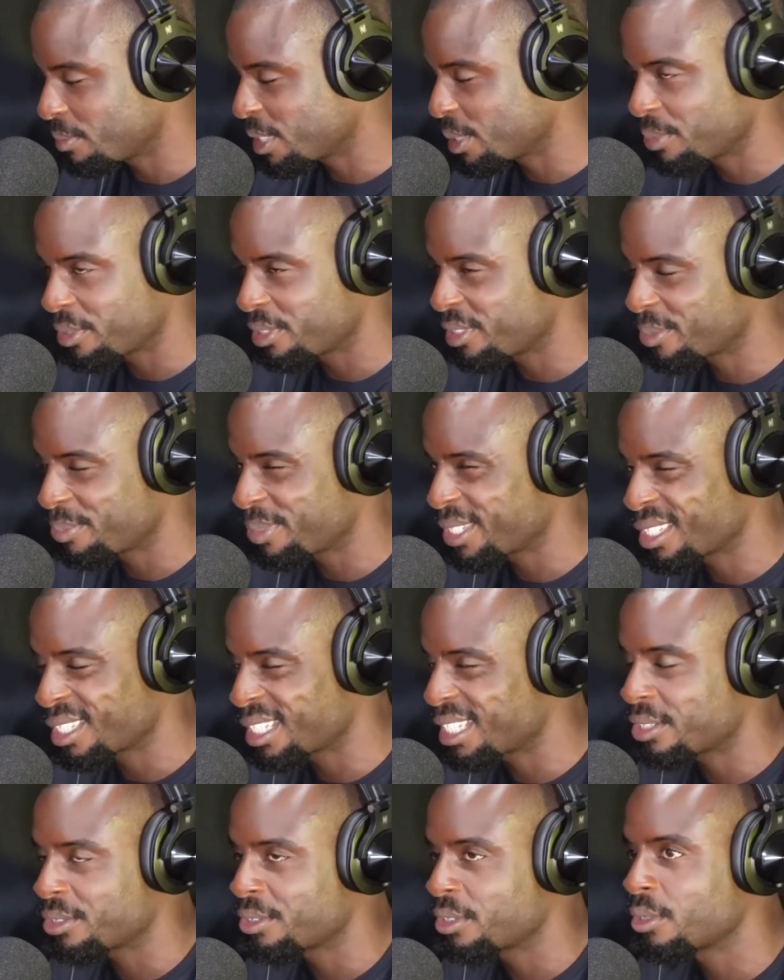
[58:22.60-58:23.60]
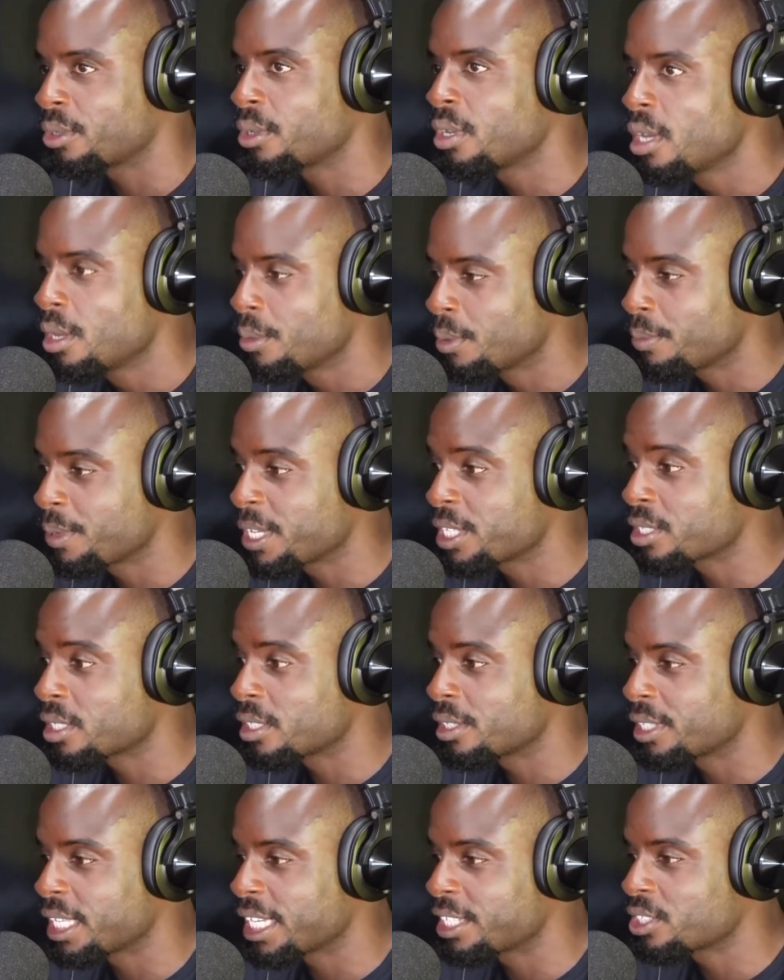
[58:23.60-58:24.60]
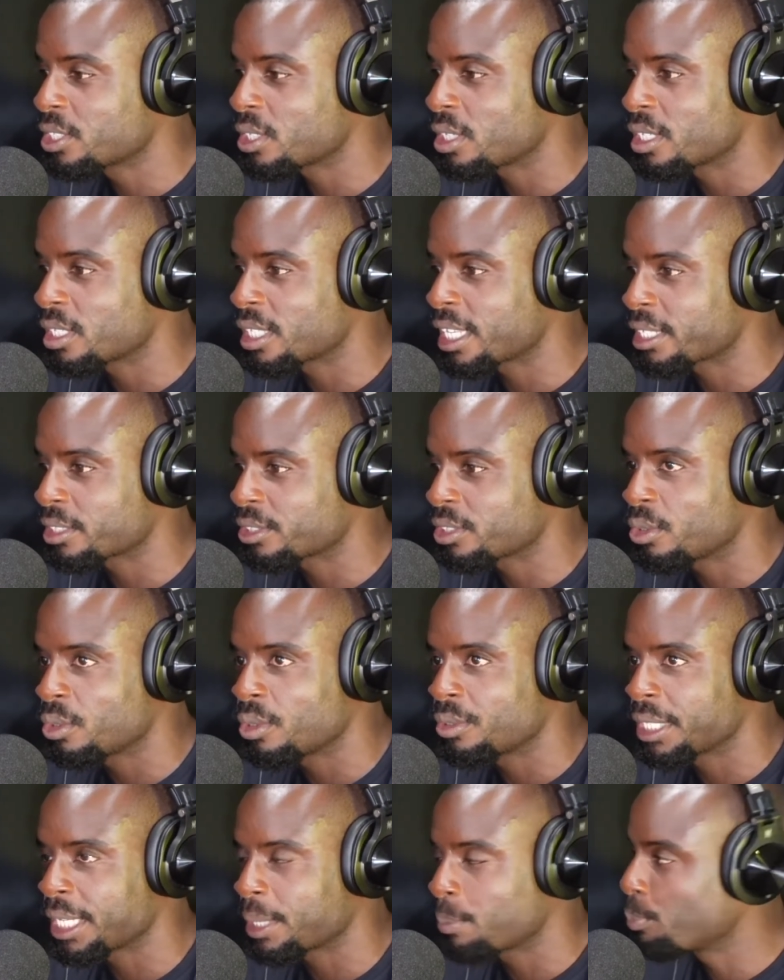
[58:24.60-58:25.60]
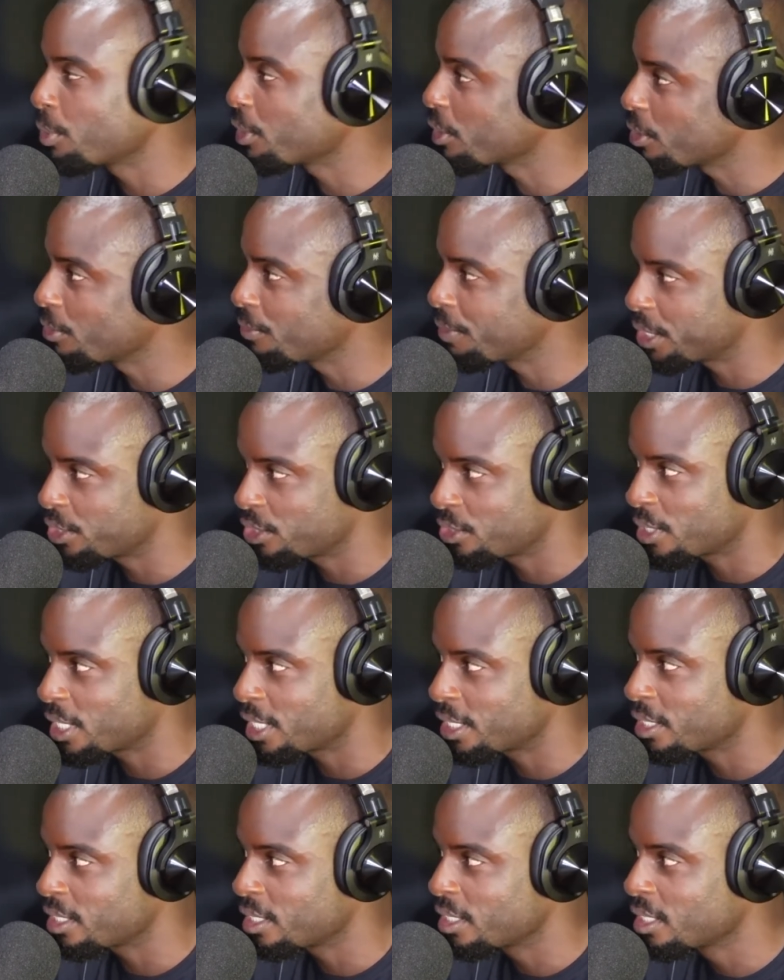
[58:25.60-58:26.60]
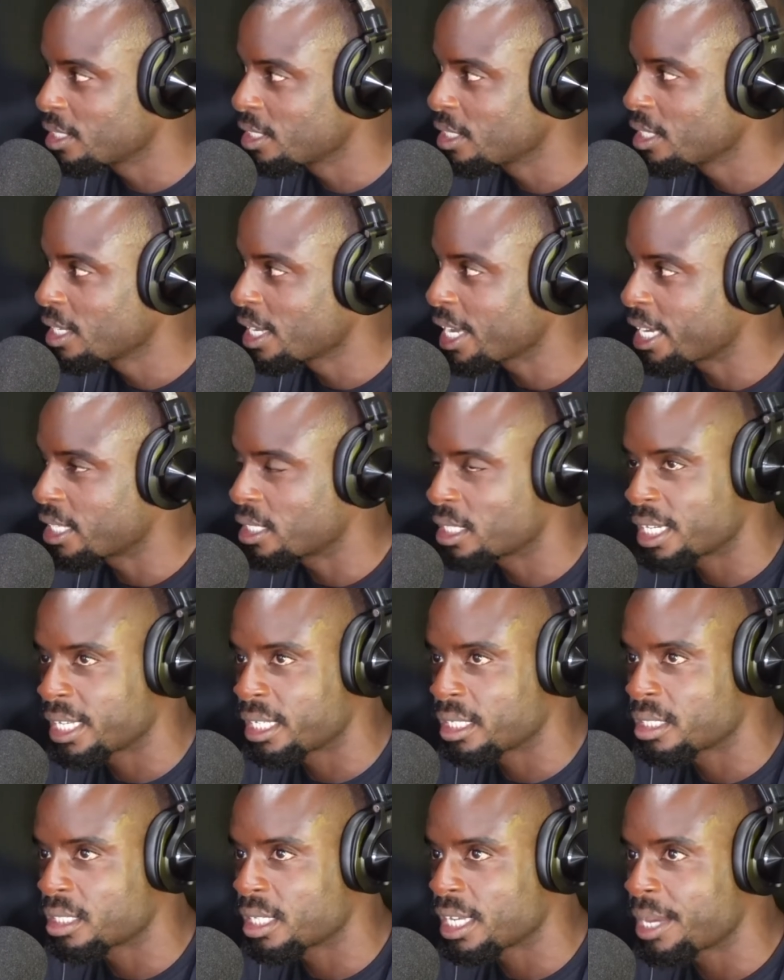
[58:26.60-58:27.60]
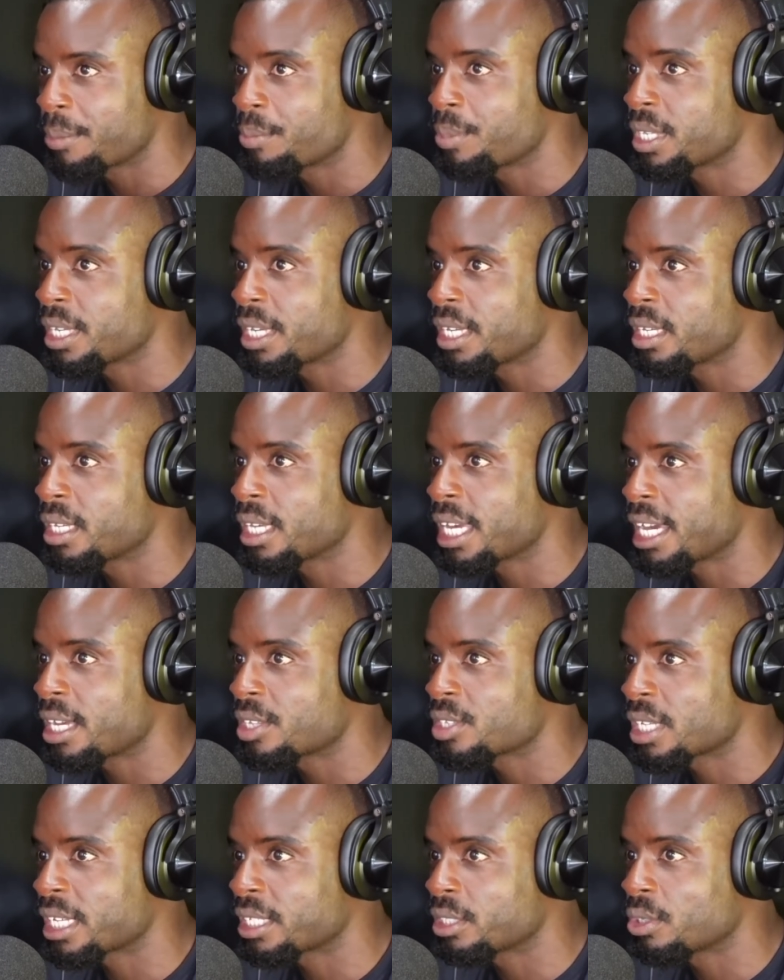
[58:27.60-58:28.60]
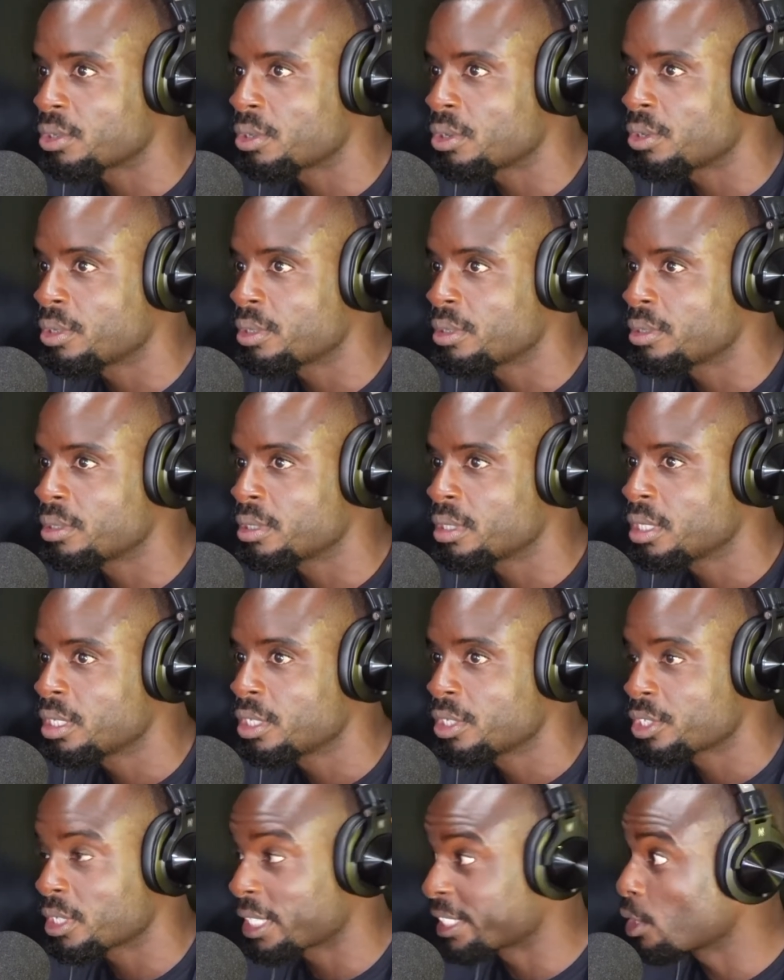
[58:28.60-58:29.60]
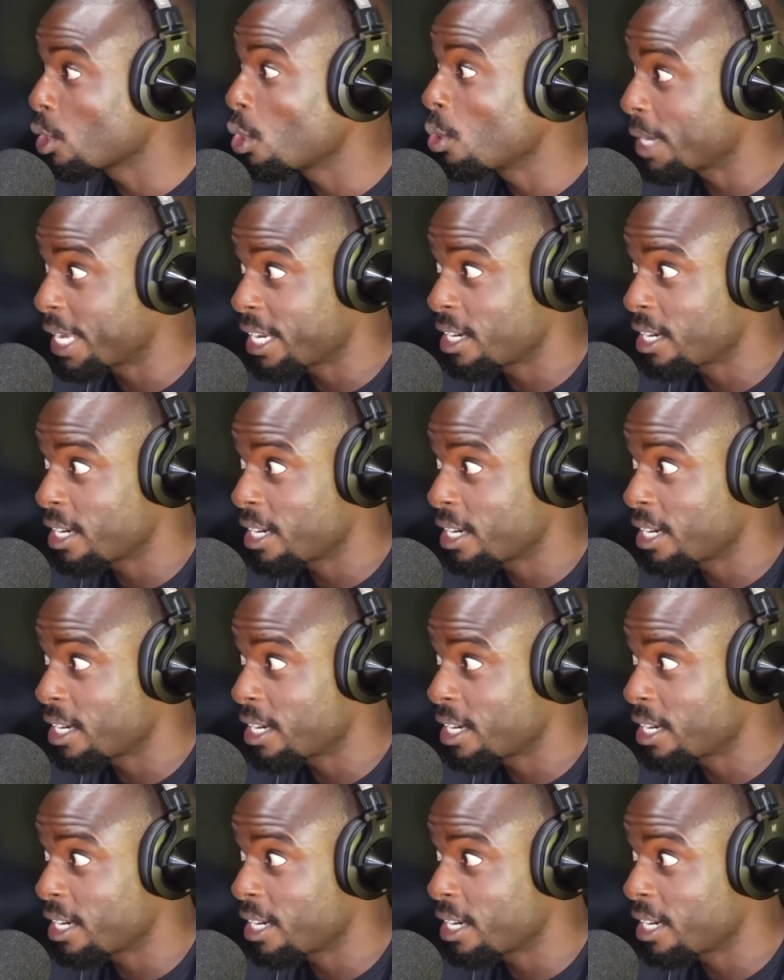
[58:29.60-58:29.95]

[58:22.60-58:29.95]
Maybe it's big, I don't know. But basically they started like their own like burger restaurant and like NBA has like their own so like the whole